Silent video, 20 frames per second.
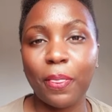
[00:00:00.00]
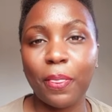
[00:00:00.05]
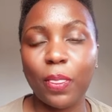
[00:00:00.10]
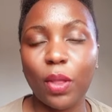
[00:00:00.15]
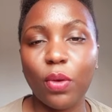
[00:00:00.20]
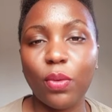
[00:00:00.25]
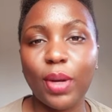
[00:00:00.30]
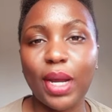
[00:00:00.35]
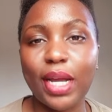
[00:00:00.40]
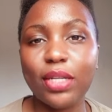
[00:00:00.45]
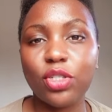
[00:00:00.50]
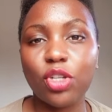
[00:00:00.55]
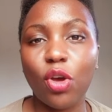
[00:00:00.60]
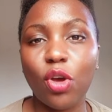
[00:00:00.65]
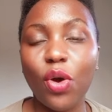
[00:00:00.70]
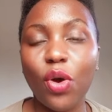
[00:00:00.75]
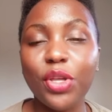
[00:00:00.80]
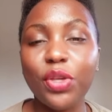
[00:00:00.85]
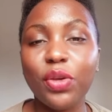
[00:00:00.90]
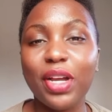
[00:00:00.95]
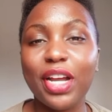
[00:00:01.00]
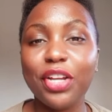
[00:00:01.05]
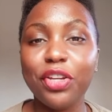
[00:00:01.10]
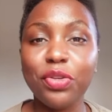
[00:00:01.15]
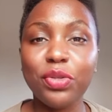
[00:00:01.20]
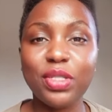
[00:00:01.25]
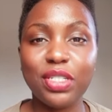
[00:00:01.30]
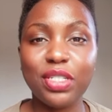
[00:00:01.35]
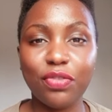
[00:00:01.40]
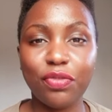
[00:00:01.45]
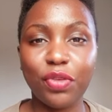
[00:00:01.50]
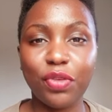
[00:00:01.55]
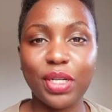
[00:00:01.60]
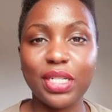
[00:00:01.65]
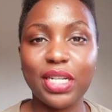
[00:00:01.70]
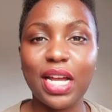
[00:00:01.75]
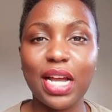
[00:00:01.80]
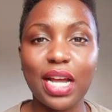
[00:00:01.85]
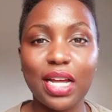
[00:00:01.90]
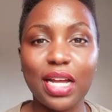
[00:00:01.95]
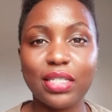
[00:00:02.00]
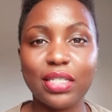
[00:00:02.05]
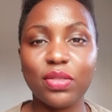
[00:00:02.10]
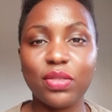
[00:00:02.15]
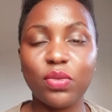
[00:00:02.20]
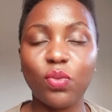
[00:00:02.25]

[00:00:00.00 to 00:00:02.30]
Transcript: All right. Or you can use different hands.